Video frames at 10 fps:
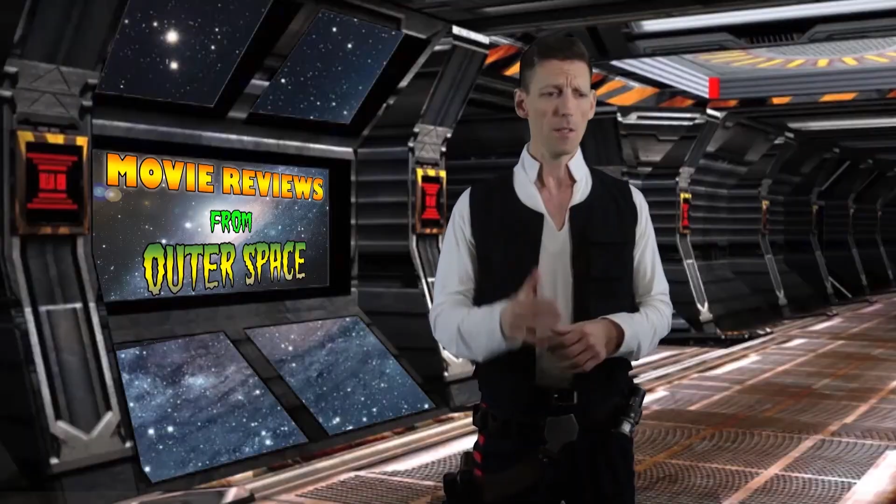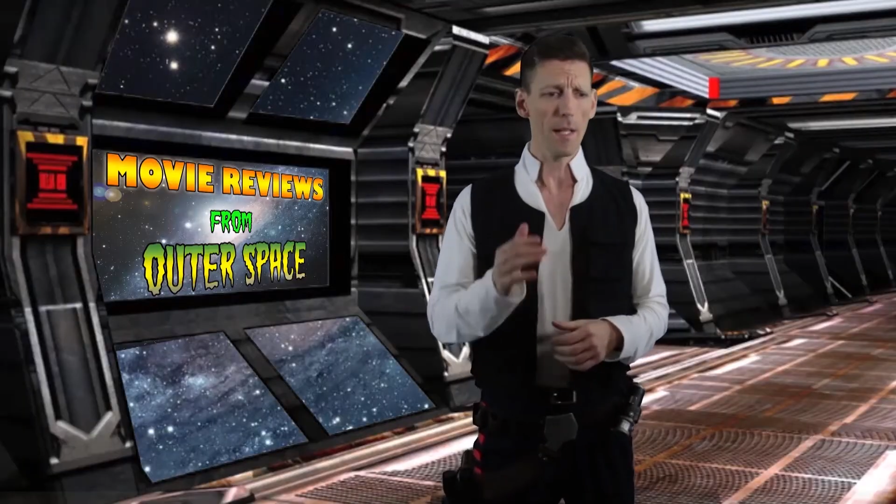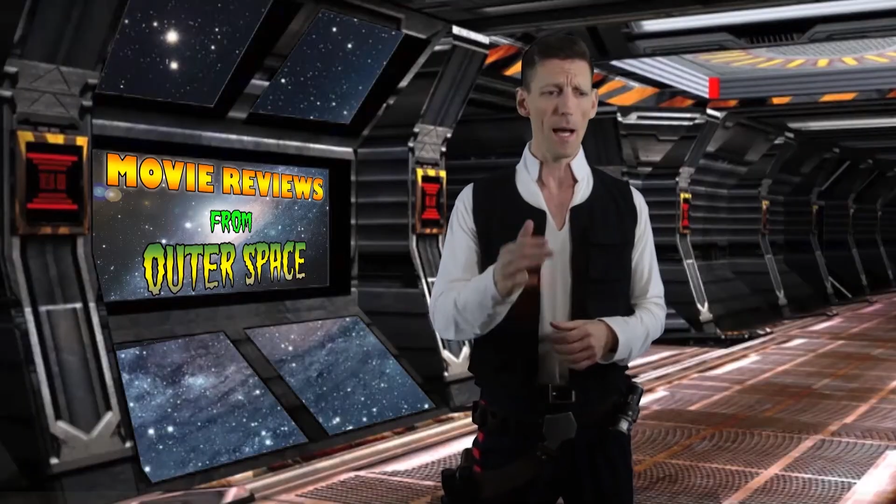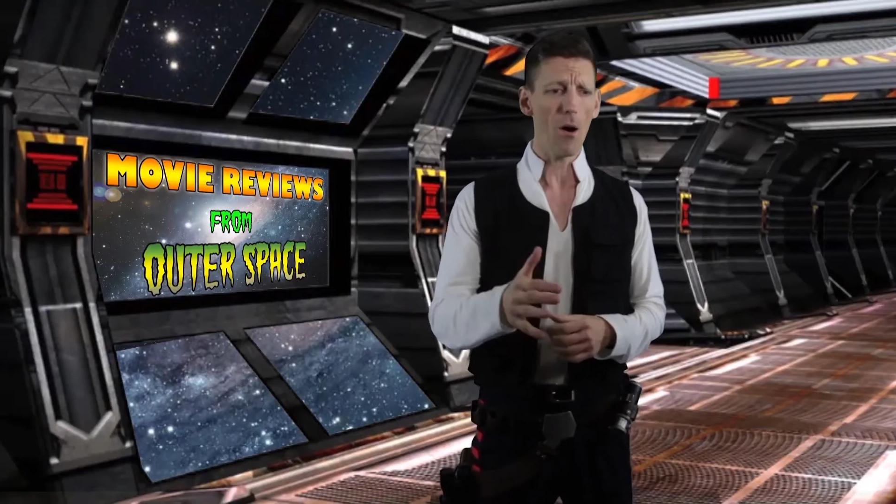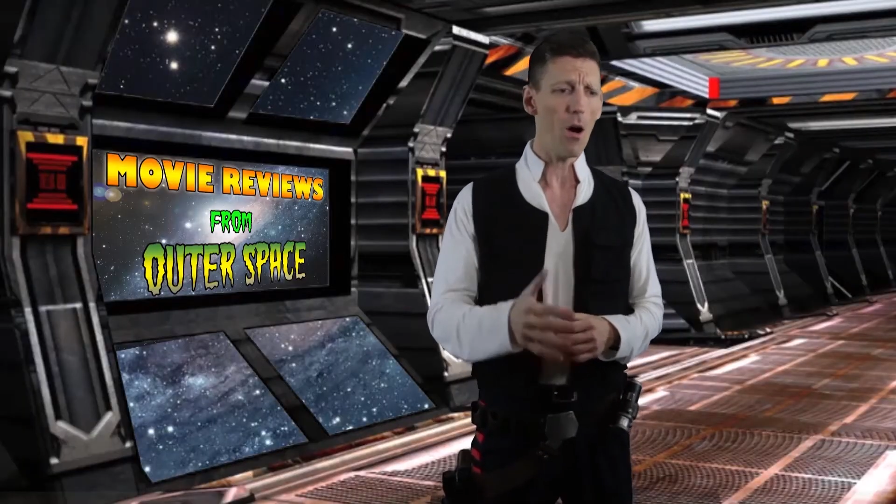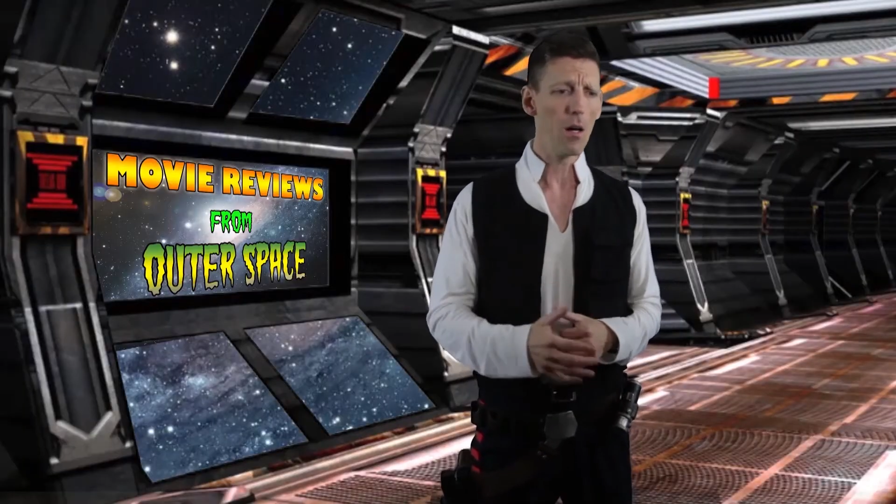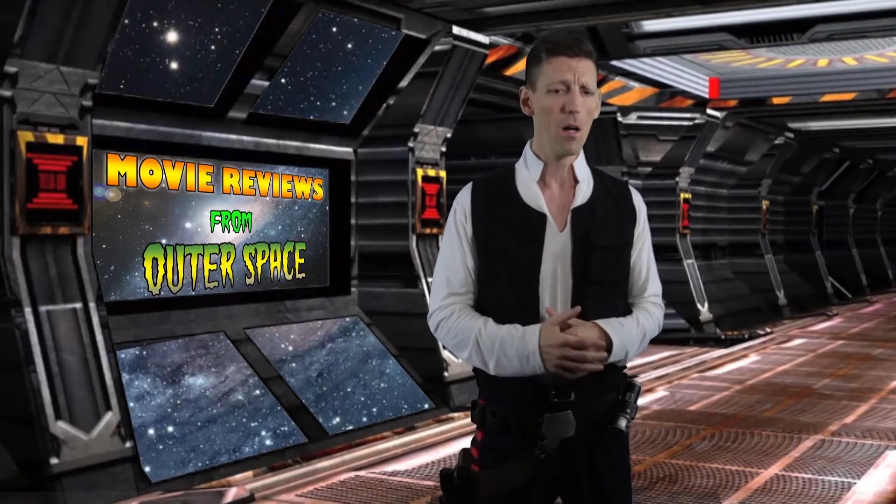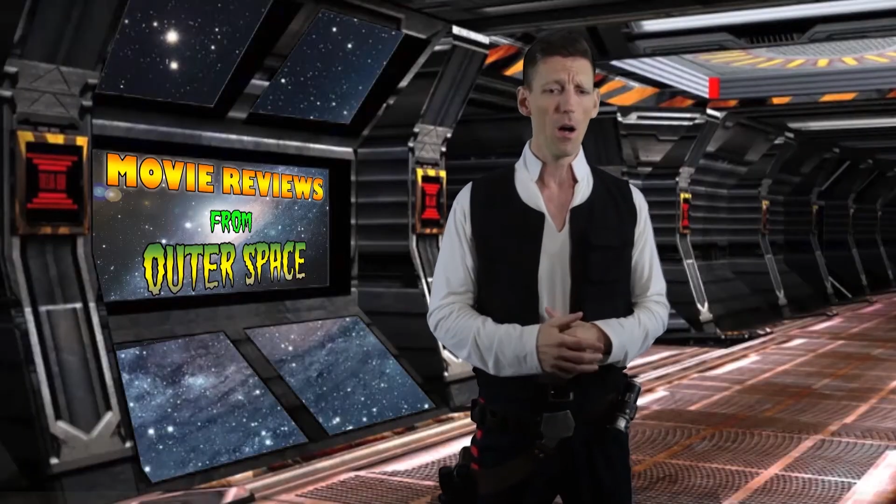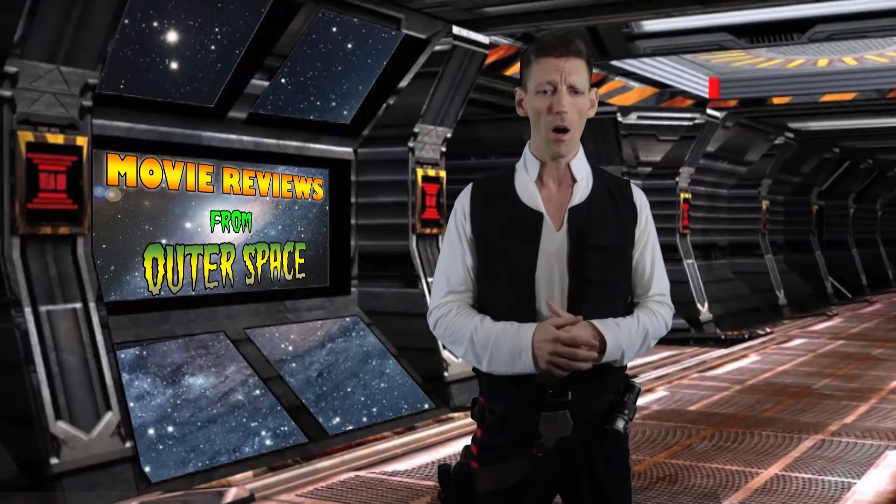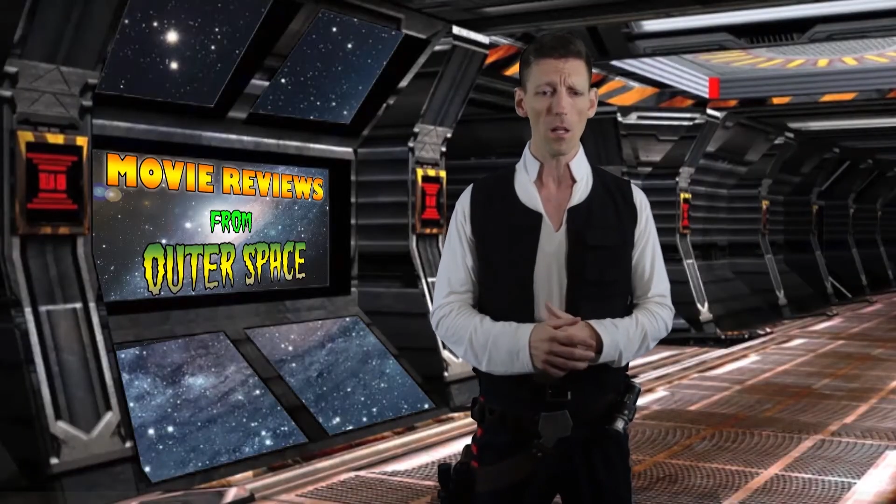Now,
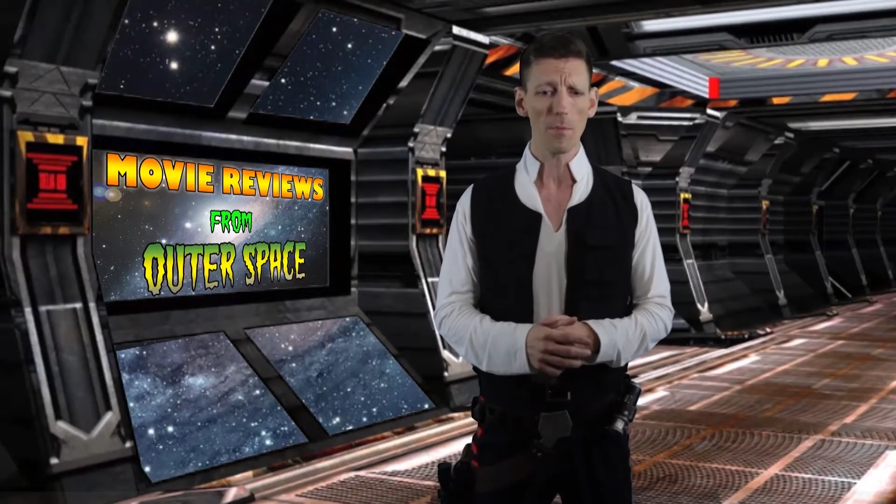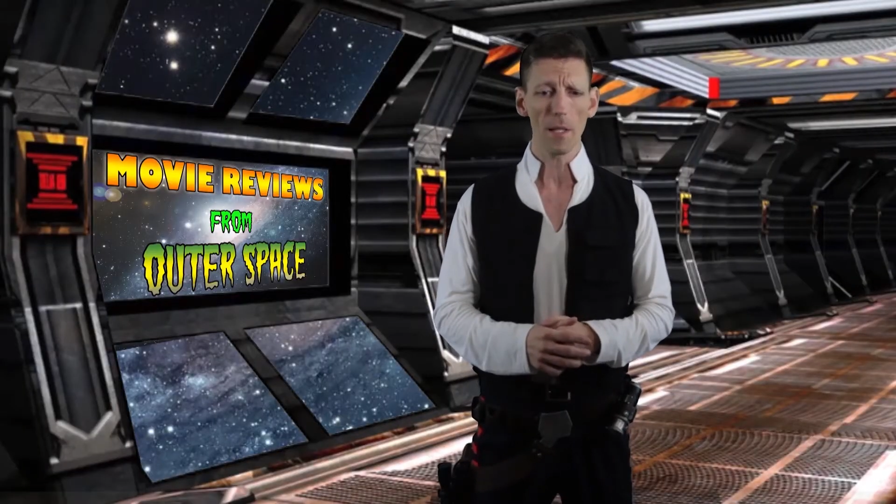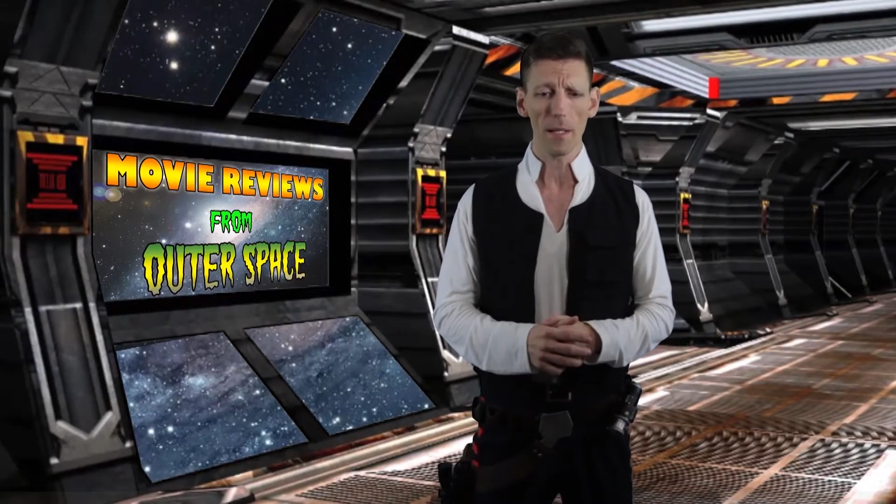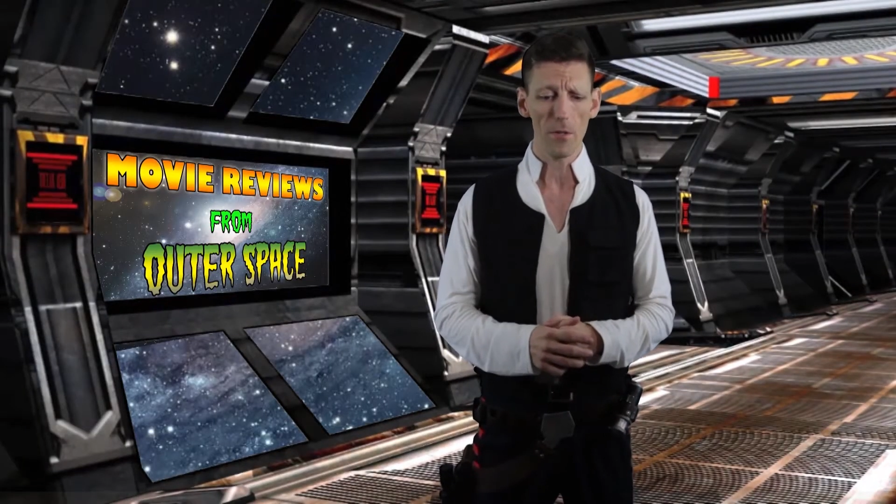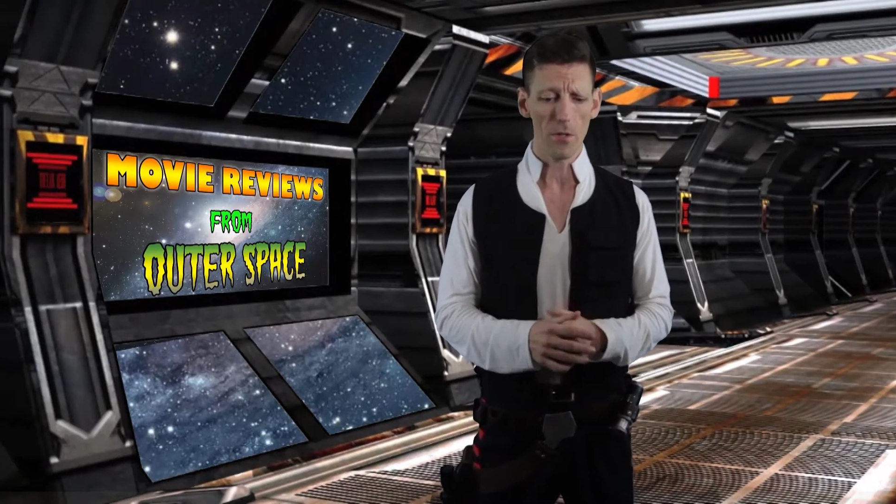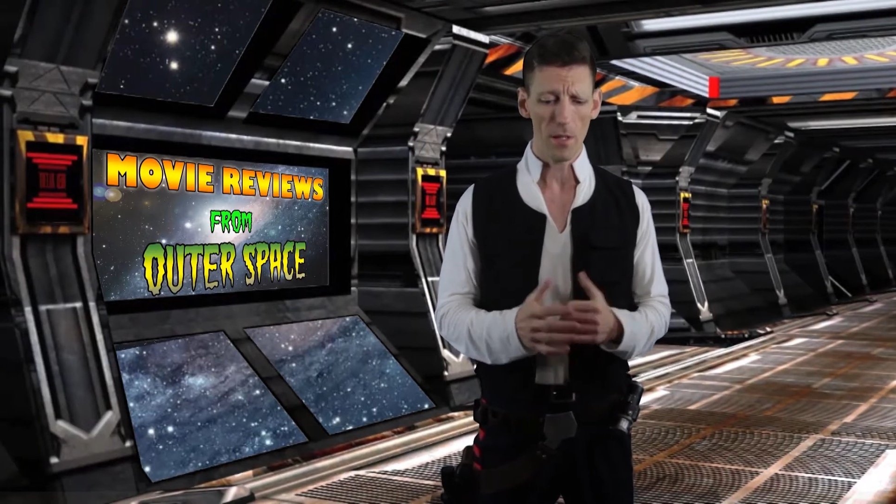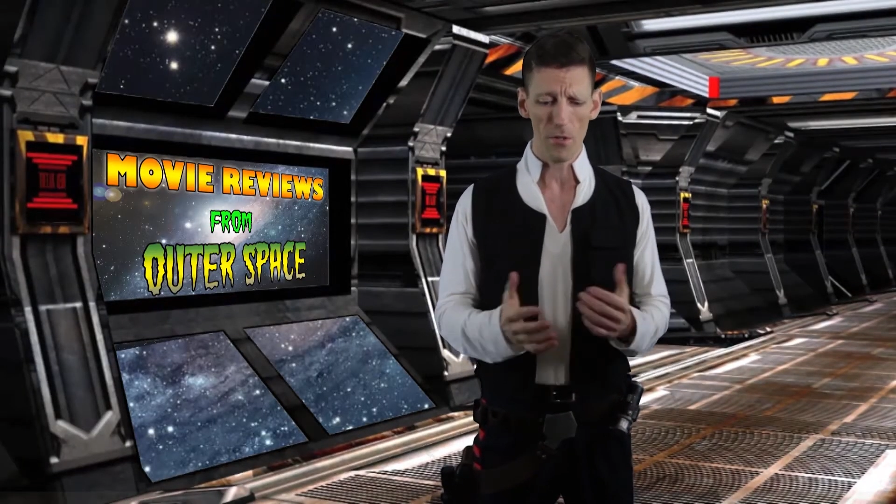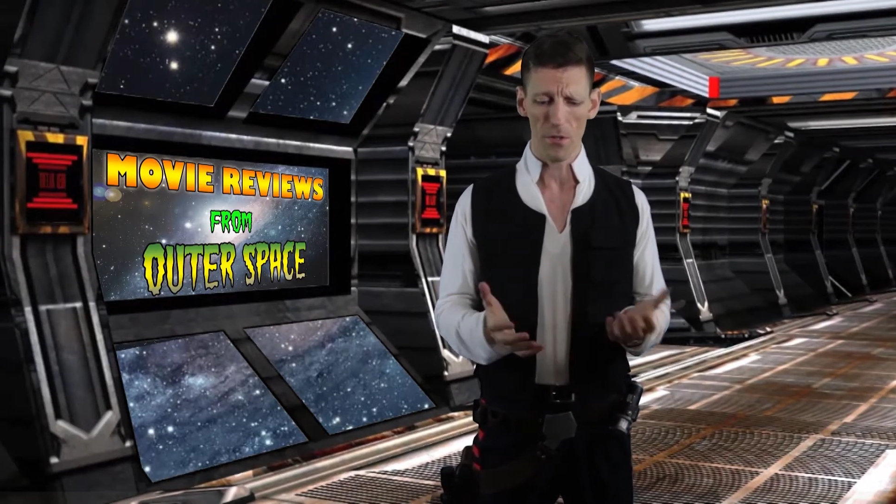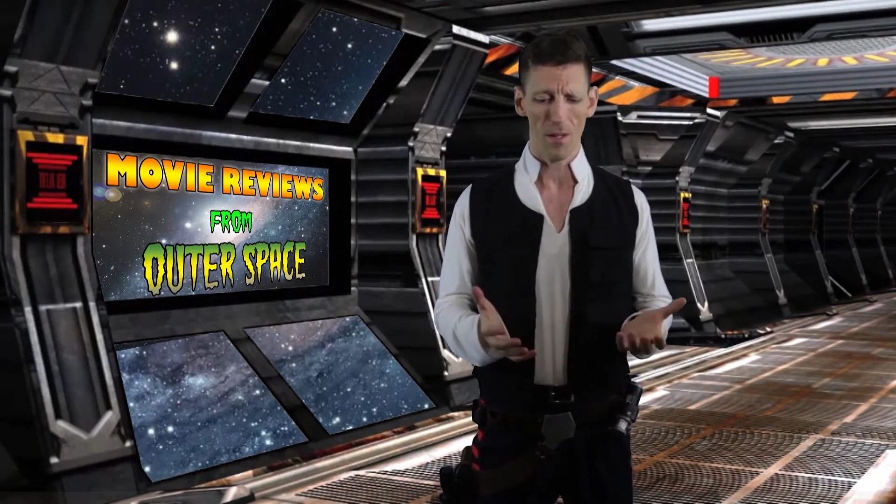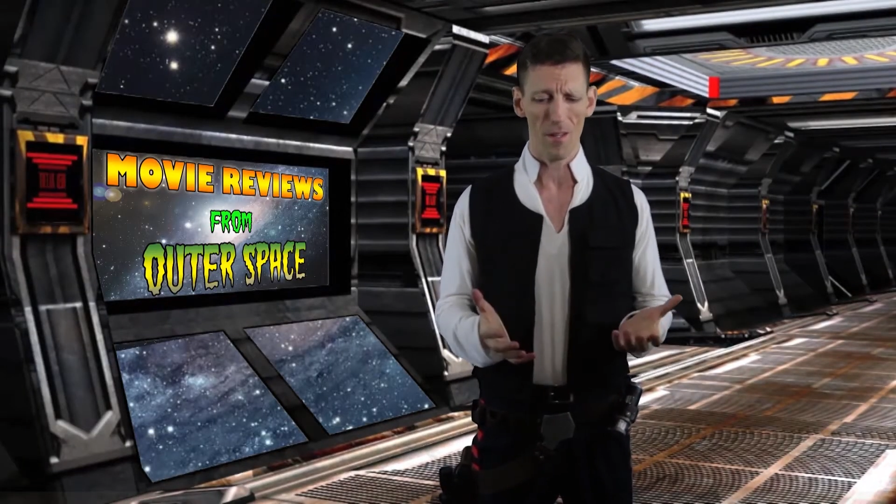ultimately, here's,
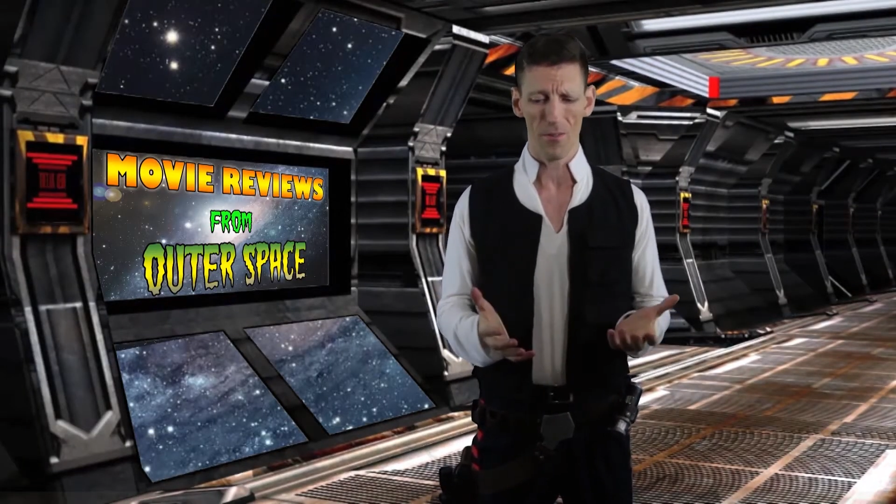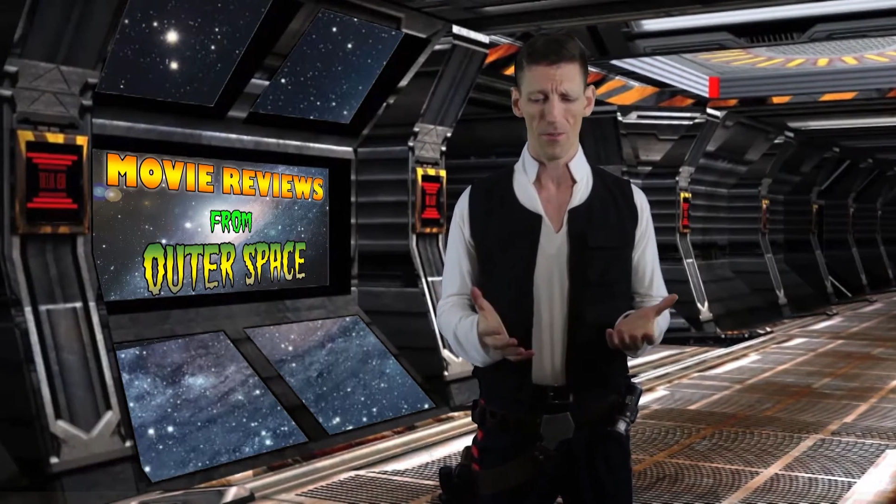here's the other